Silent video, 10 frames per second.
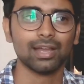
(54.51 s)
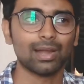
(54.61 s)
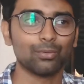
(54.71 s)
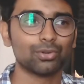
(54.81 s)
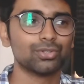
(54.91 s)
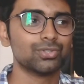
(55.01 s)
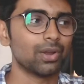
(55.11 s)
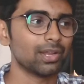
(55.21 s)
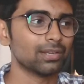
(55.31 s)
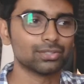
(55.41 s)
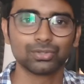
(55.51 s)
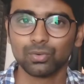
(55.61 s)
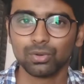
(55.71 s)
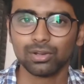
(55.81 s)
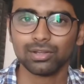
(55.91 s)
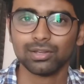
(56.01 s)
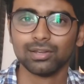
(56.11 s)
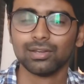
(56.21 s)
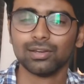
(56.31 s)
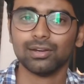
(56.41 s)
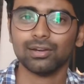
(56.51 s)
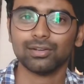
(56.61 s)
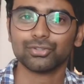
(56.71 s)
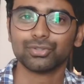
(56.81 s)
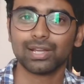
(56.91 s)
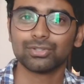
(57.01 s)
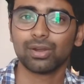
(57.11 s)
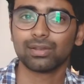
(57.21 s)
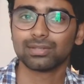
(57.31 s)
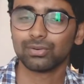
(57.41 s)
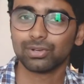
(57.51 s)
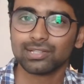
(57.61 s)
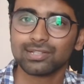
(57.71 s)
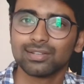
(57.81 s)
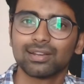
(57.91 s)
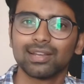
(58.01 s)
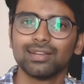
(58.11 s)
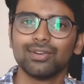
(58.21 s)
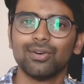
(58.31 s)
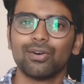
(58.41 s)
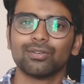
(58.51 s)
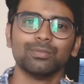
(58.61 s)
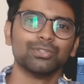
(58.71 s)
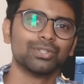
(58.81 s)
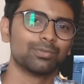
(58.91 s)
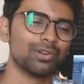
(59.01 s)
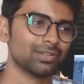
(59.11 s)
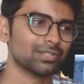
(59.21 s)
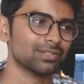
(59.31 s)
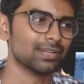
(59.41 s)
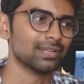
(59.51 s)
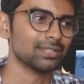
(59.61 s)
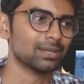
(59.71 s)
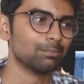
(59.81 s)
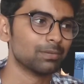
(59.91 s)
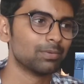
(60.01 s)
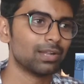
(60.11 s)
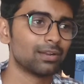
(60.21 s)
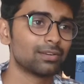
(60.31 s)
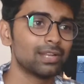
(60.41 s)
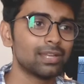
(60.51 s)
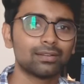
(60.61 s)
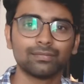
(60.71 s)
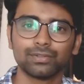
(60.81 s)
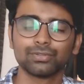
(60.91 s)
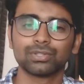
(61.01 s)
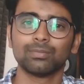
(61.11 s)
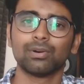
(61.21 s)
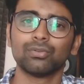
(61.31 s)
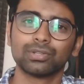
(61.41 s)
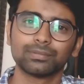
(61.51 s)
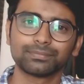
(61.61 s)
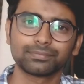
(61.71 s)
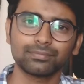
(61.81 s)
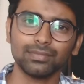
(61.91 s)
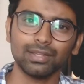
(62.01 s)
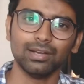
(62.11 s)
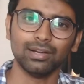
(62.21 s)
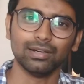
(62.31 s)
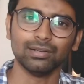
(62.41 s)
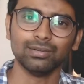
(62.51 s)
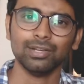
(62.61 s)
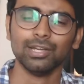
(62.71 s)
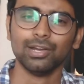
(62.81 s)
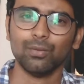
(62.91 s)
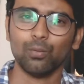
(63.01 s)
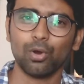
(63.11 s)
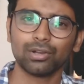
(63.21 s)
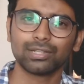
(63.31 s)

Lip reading: I want to join a school. Should I join sound engineering or music production? And some people are really confused about what